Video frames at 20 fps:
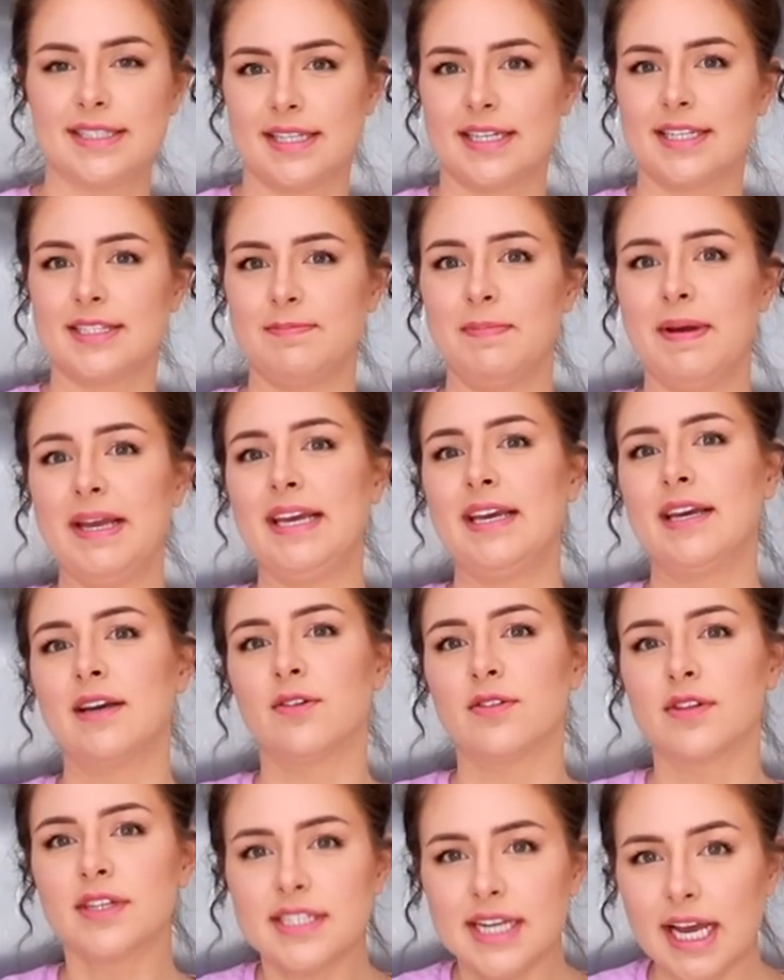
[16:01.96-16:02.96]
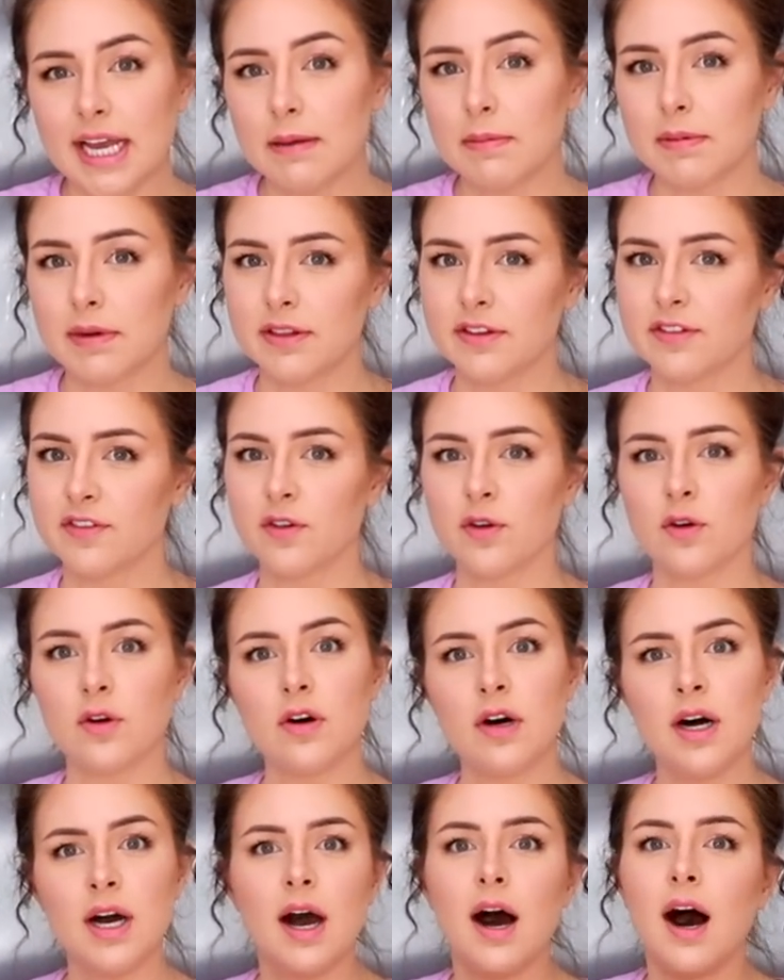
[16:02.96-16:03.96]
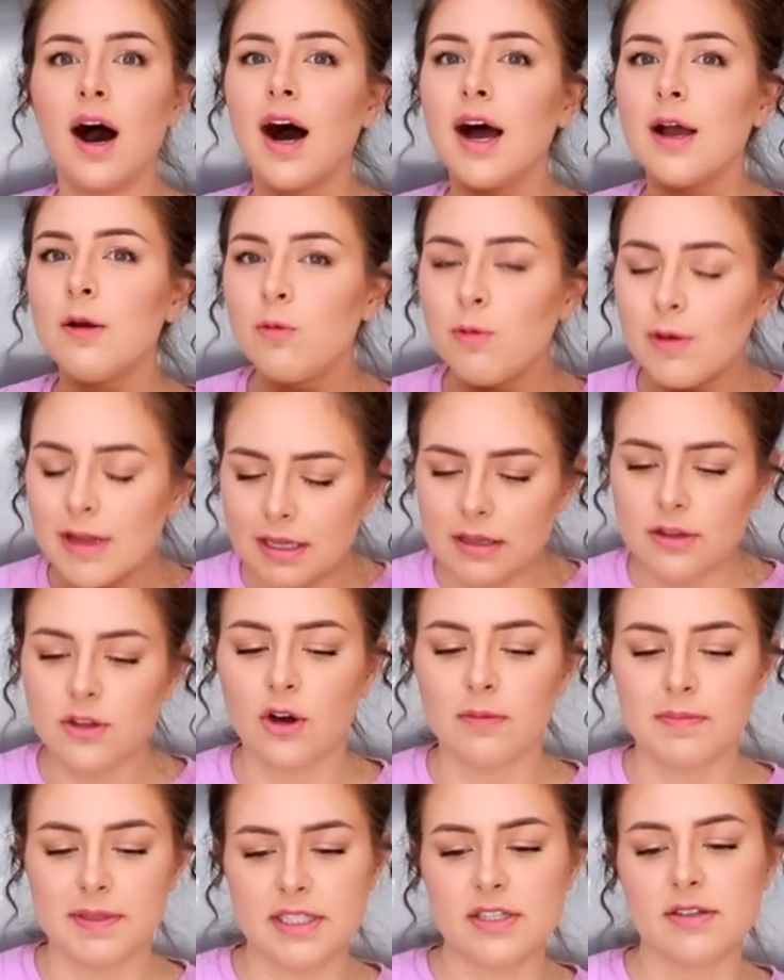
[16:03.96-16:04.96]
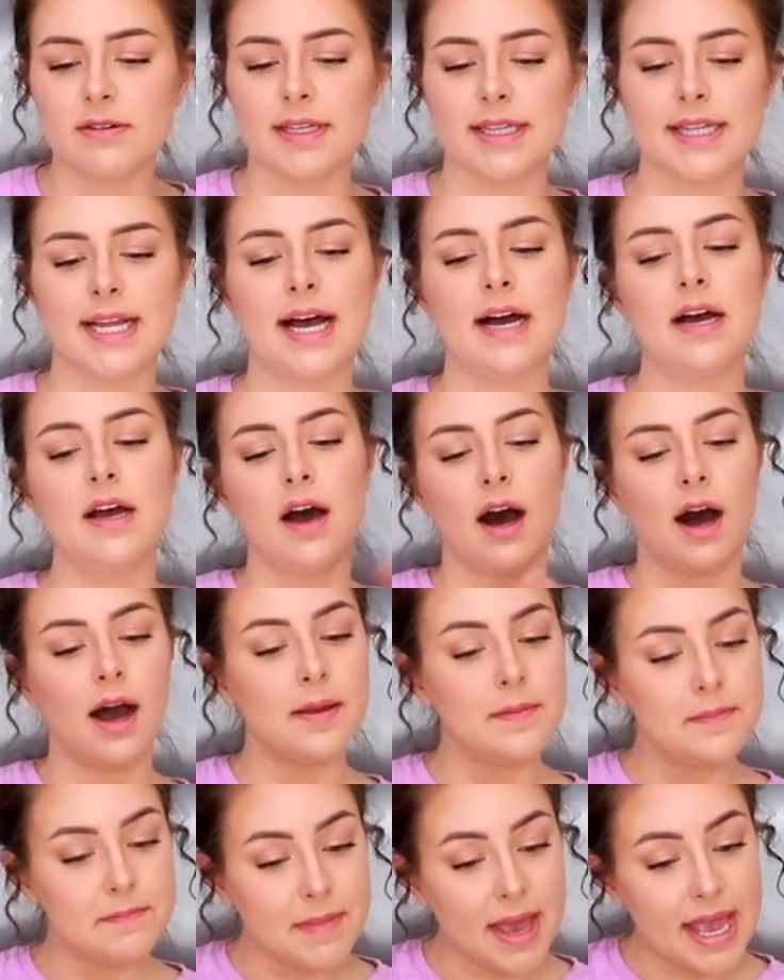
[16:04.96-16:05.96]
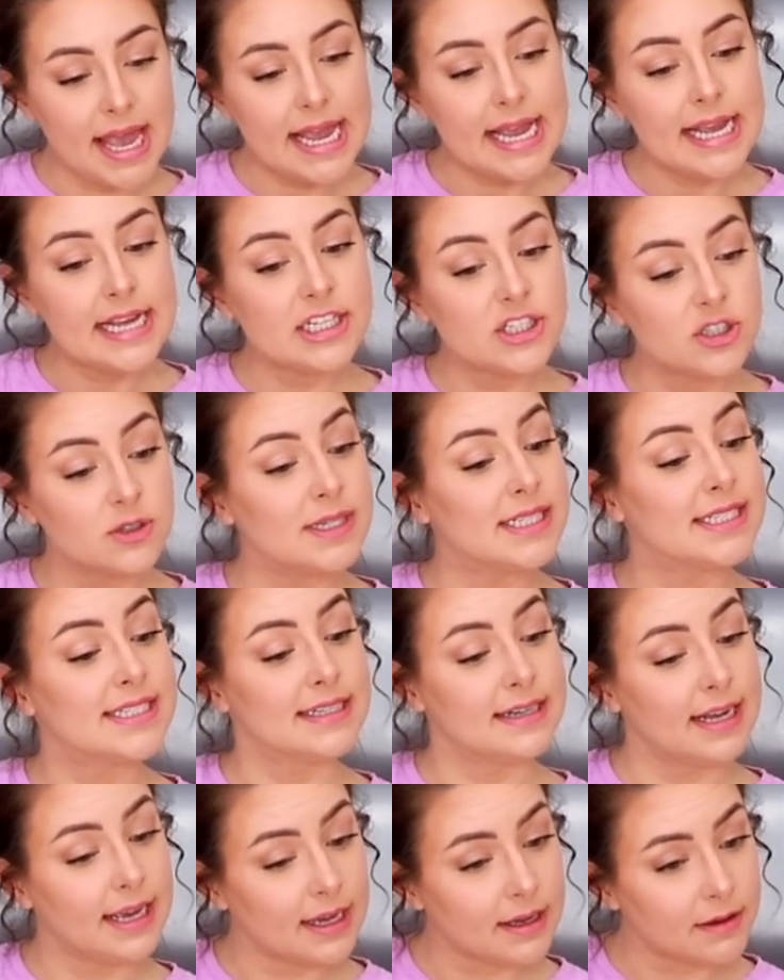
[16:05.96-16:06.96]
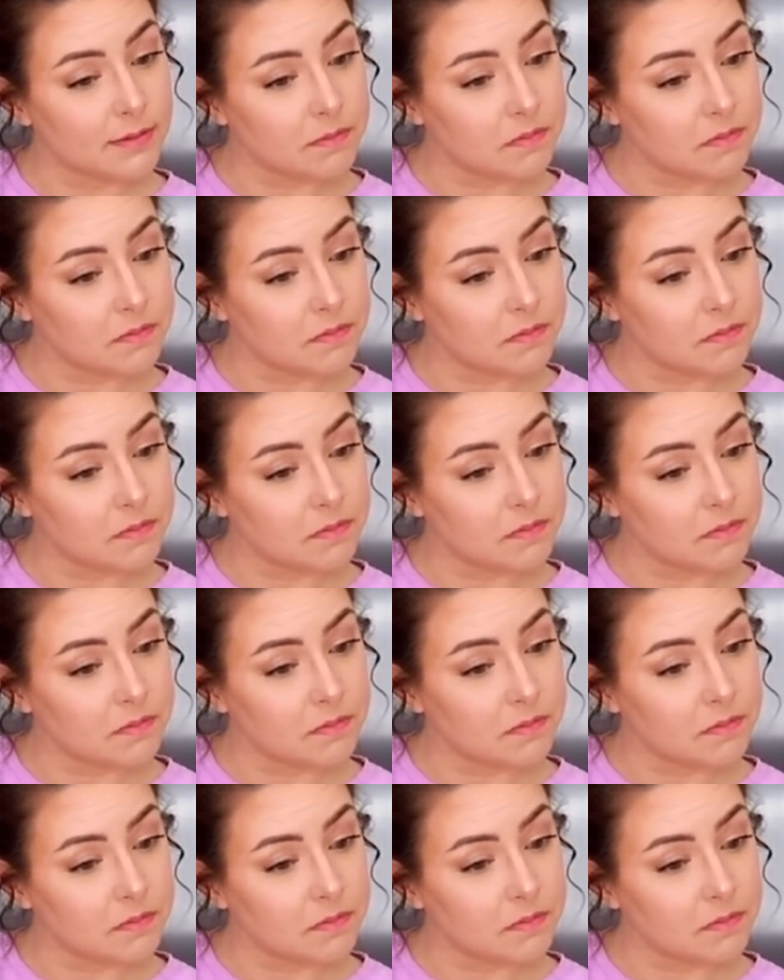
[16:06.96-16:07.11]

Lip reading: that it's making on the table and the floor, I will not be doing that. I may do it to Nick.